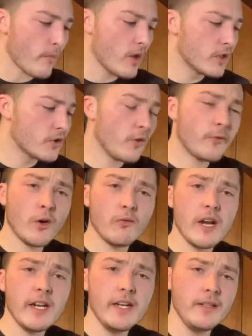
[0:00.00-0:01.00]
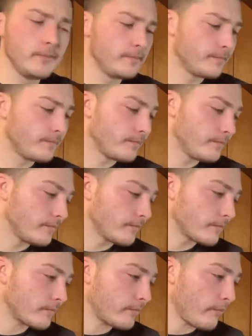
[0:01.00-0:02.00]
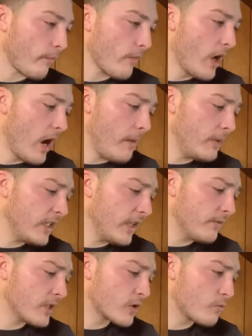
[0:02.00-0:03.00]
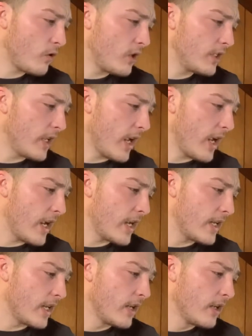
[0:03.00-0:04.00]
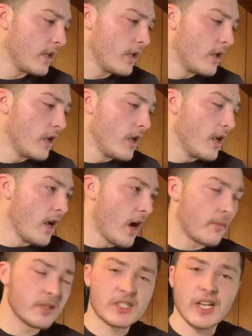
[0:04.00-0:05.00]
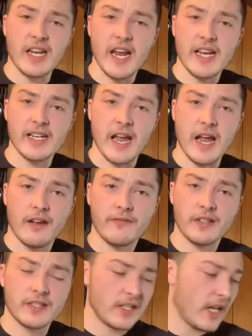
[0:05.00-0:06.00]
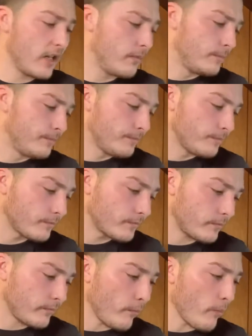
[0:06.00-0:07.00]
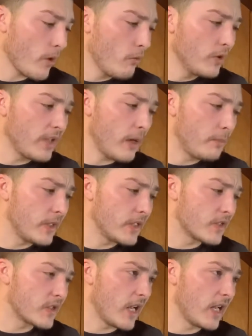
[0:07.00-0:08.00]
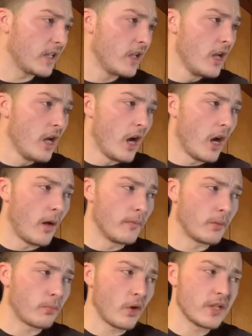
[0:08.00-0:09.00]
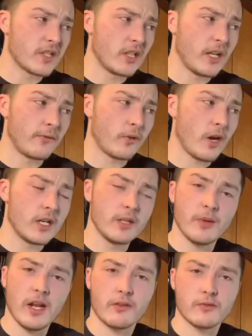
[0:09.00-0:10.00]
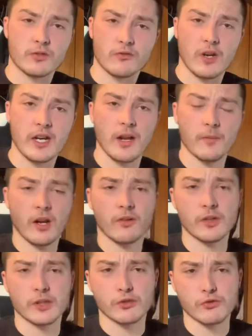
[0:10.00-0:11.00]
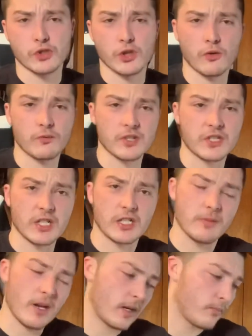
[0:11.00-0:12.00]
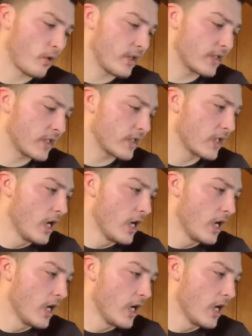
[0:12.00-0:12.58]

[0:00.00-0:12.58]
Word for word: So for rating, I'm going to give this one a, I'm going to say 8.5 out of 10. With that being said, um, the price on that variety pack was great. I'm not really too sure what a six-pack price is.